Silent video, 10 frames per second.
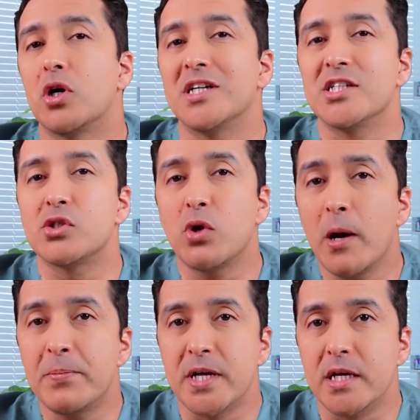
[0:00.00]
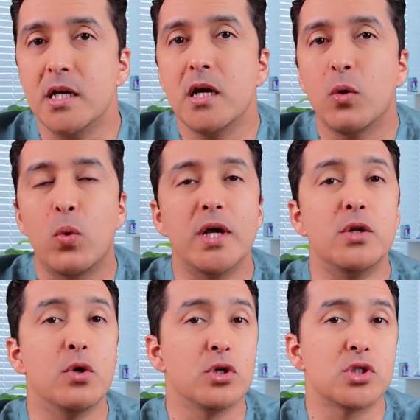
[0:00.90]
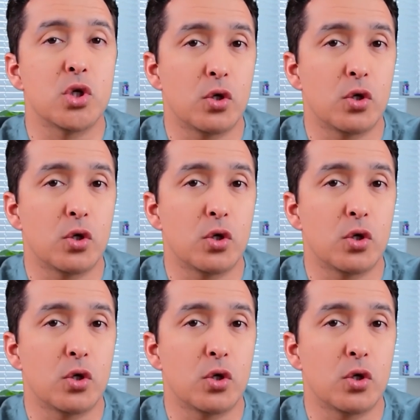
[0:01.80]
are disrupted when those